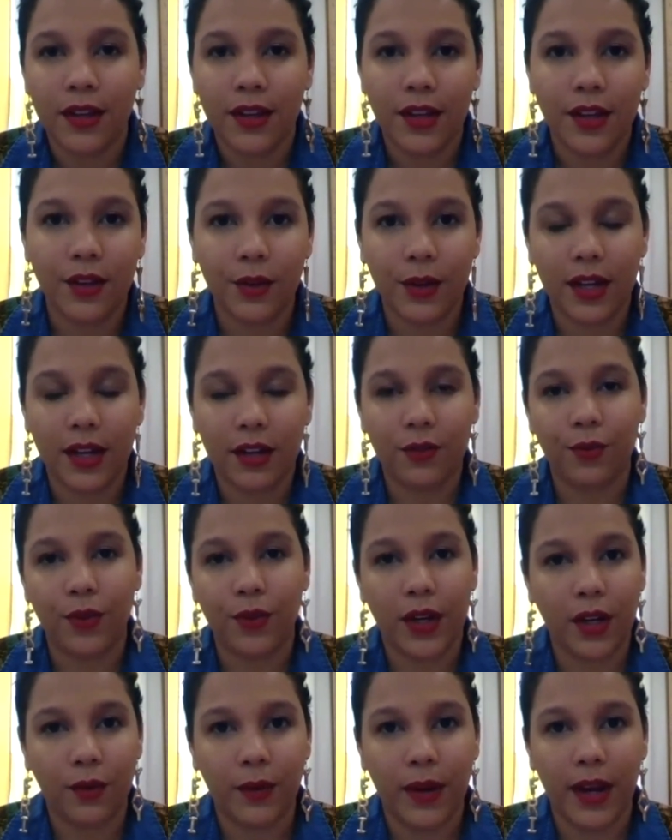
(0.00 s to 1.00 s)
kind of
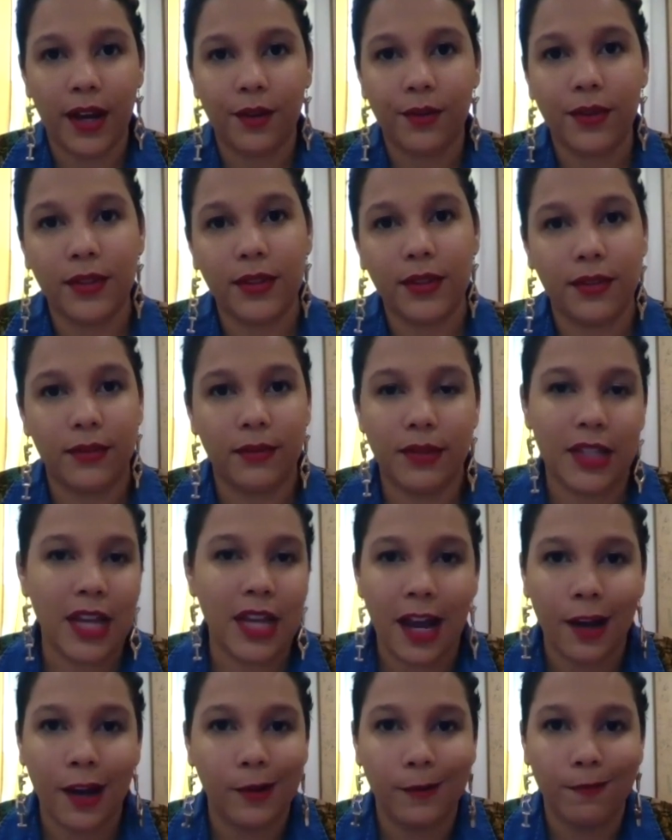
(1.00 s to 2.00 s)
running around
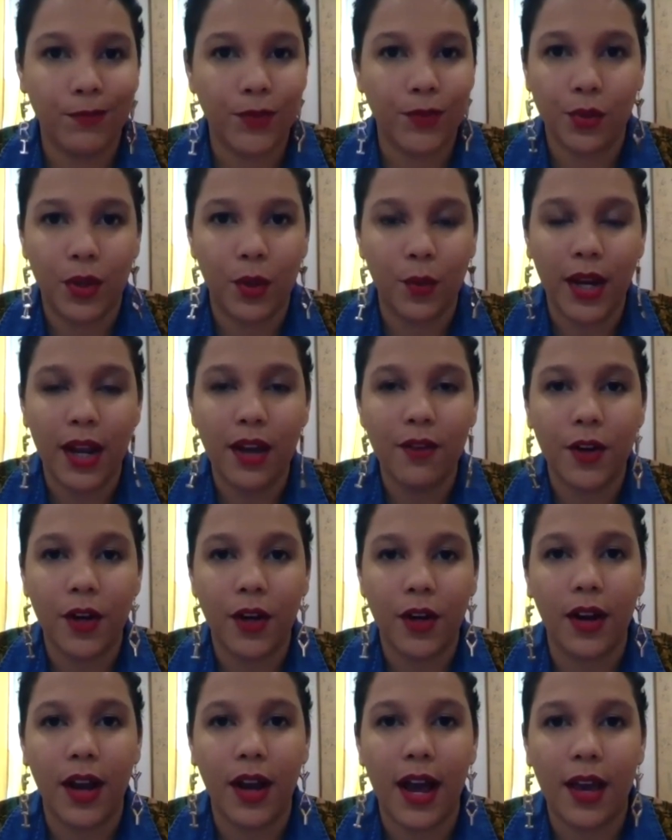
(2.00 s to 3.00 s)
town doing
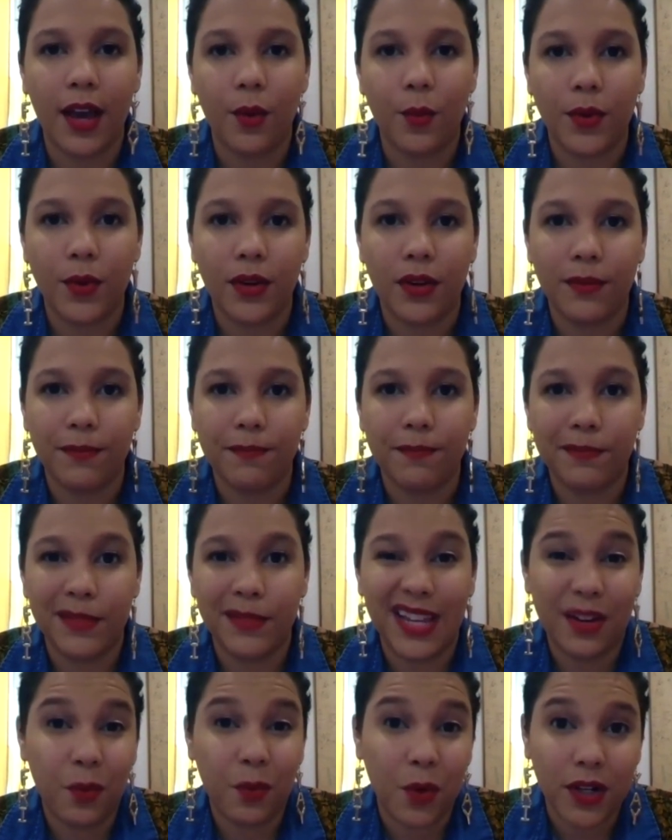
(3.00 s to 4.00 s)
whatever, I wouldn't
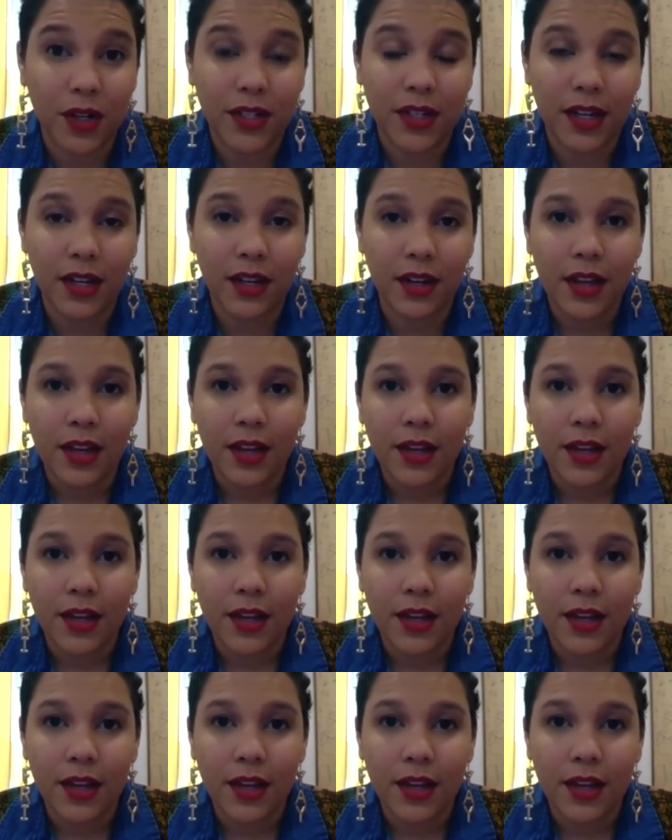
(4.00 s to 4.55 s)
get work done.